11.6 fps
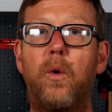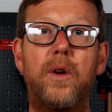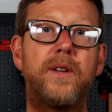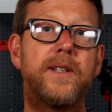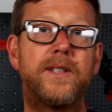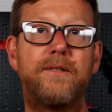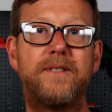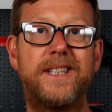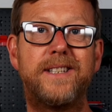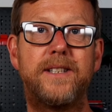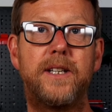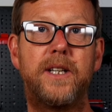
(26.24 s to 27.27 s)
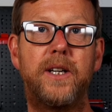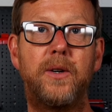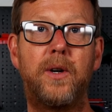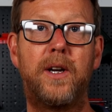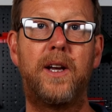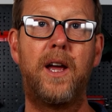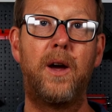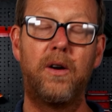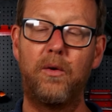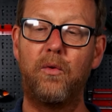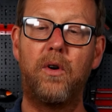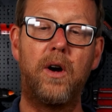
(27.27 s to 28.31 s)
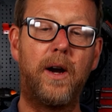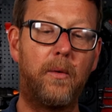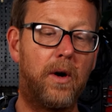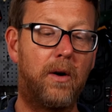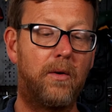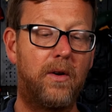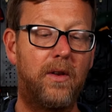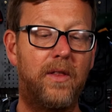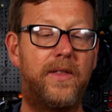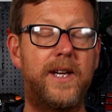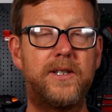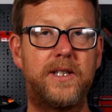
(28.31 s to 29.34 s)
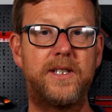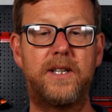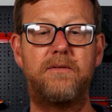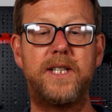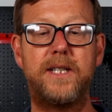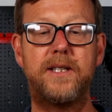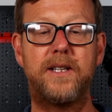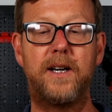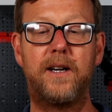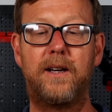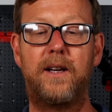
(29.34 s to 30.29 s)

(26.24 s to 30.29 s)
What does a resistor do? Right, well, this is a resistor.